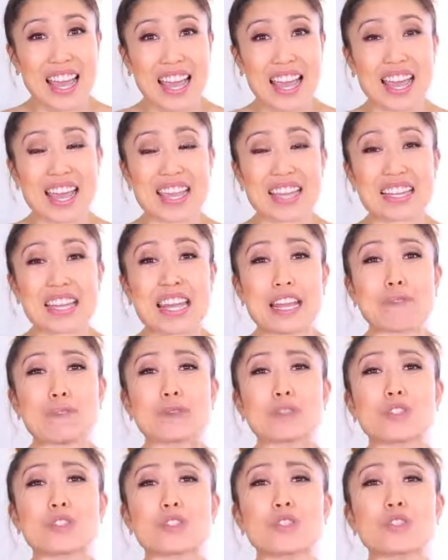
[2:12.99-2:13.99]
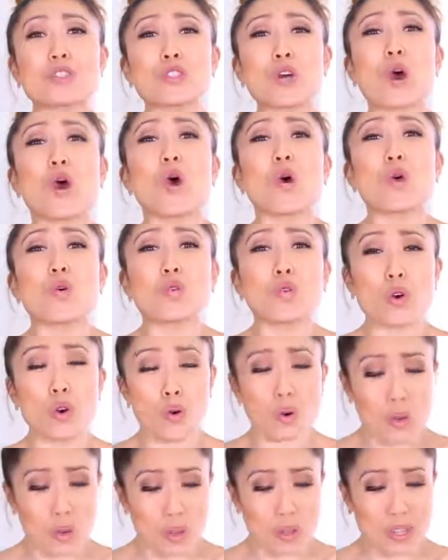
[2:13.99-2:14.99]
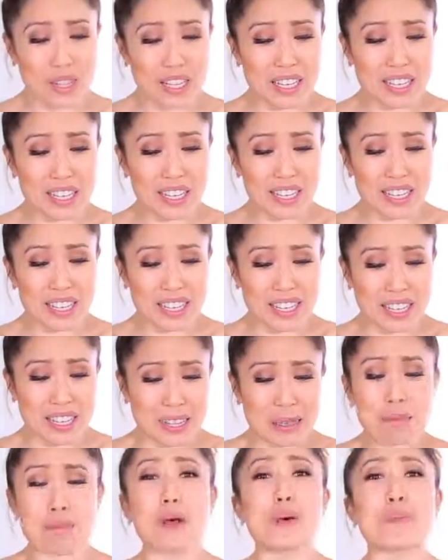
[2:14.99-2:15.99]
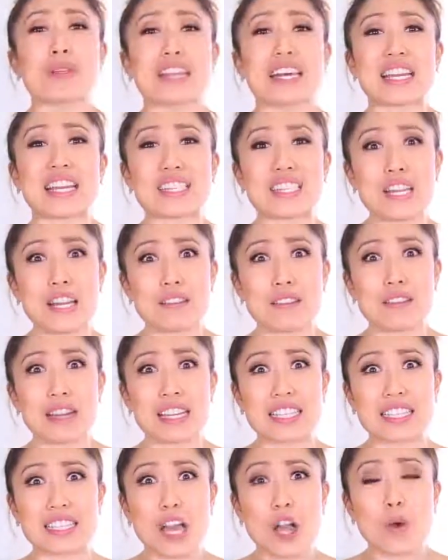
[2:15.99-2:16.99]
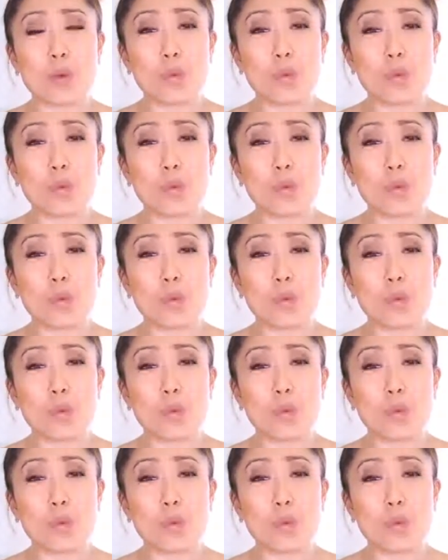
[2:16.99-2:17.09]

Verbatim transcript: And it was so cool the, the moment that I saw you guys